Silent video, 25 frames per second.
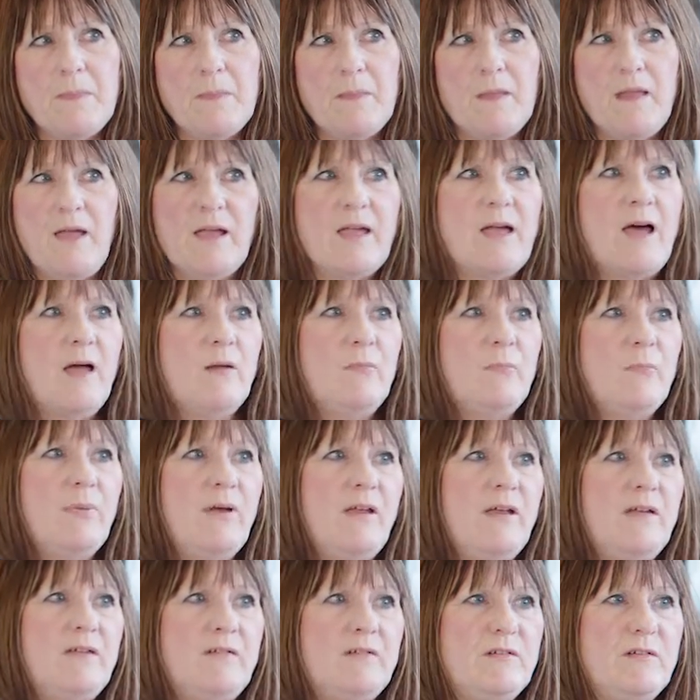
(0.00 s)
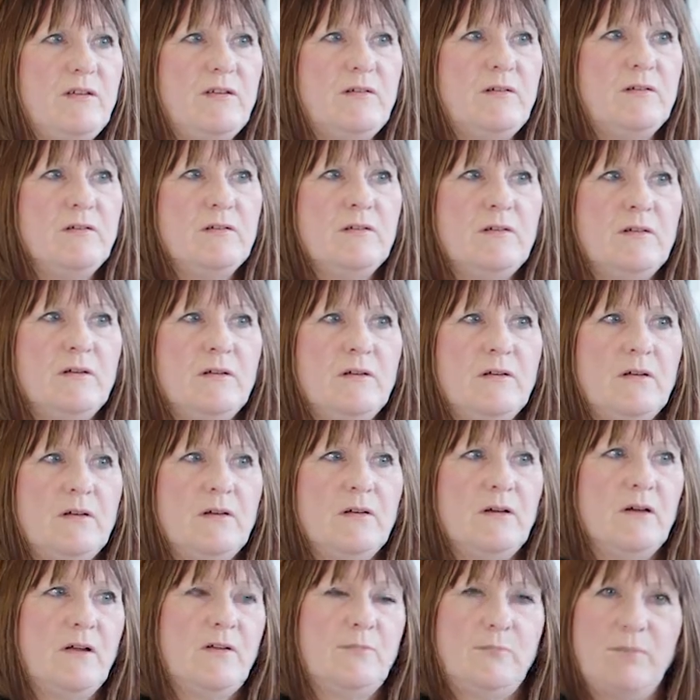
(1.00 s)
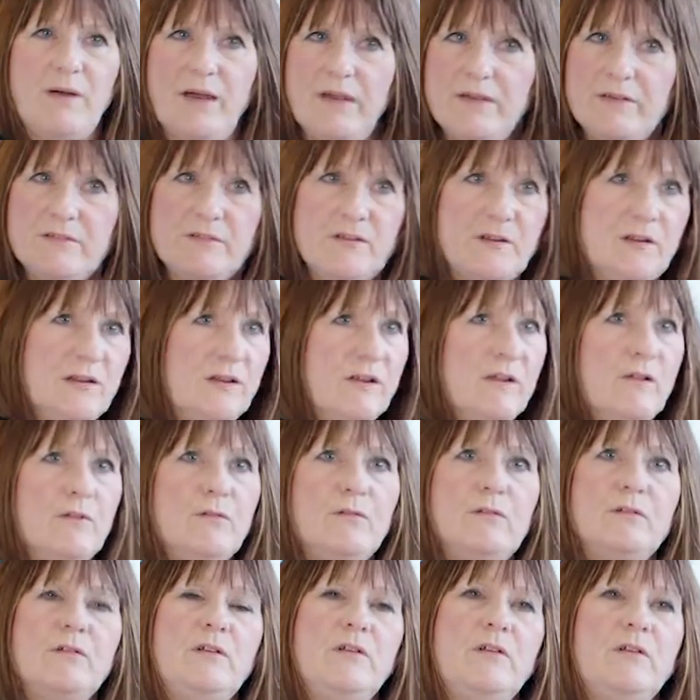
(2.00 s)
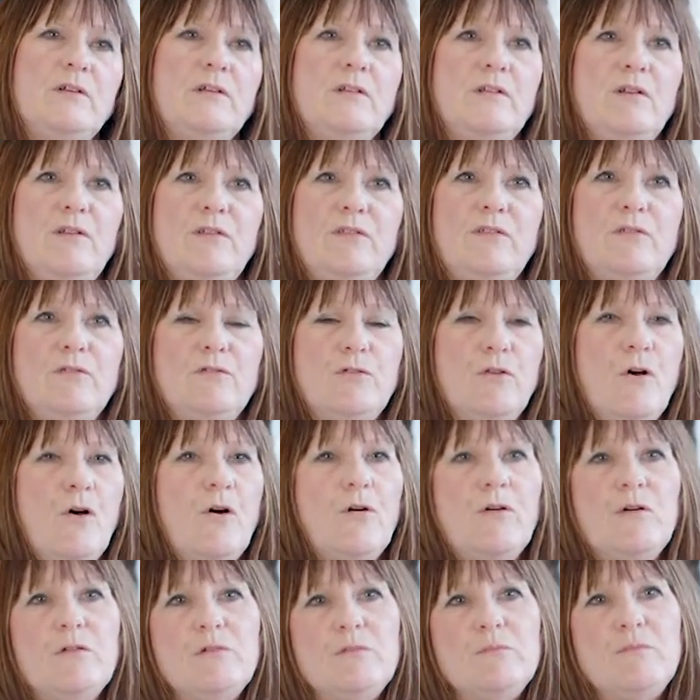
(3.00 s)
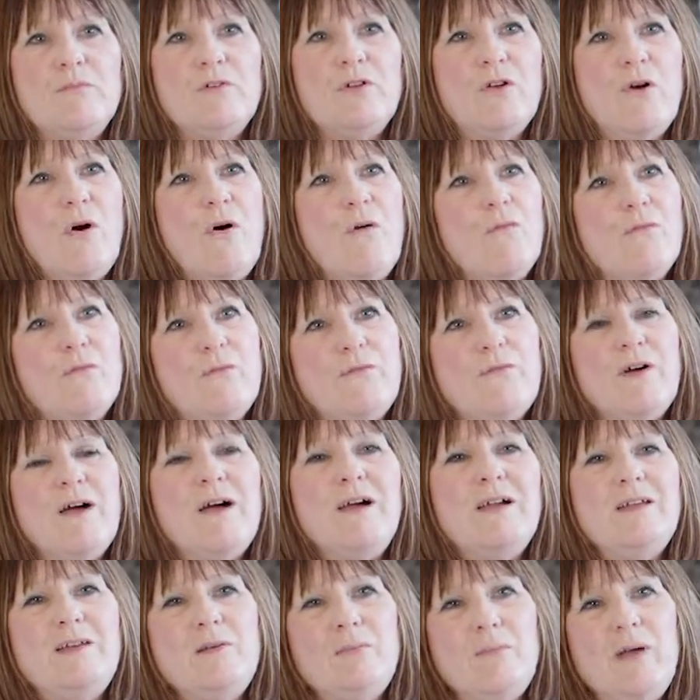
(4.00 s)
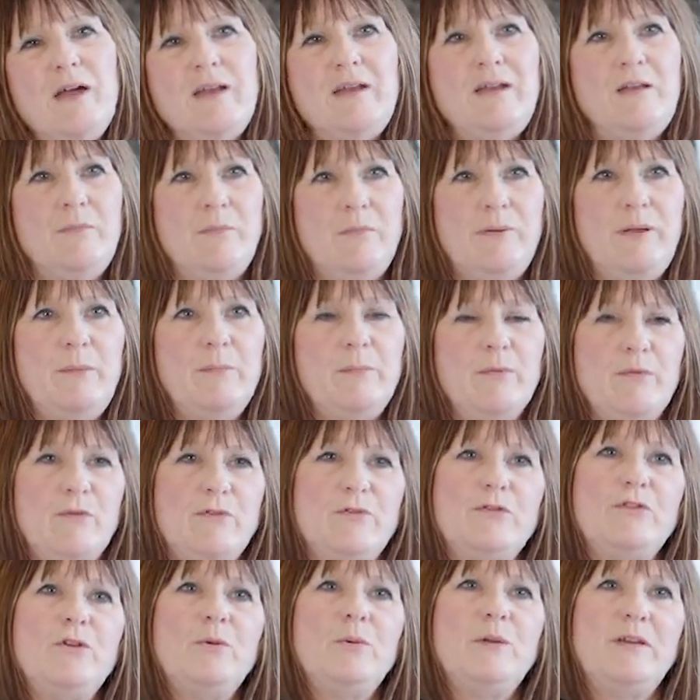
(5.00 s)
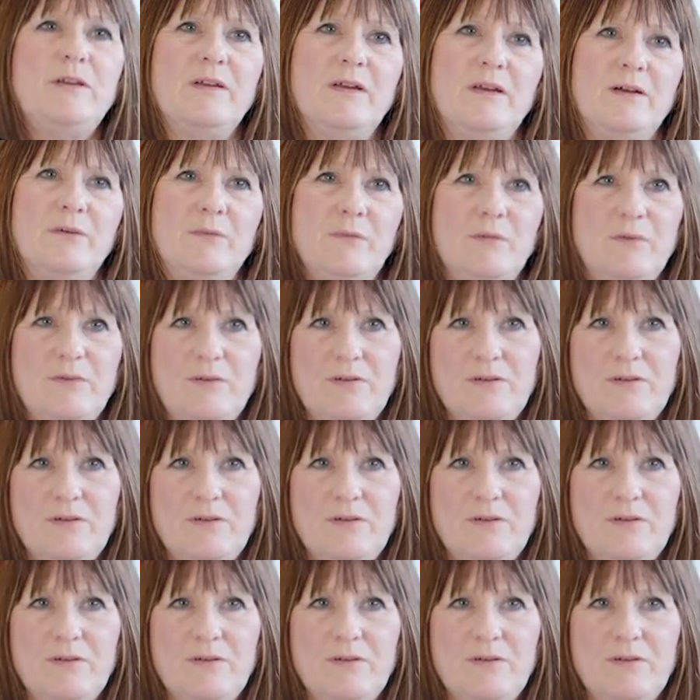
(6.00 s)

like hand painting and banding and gilding, we can't find many people that do it now.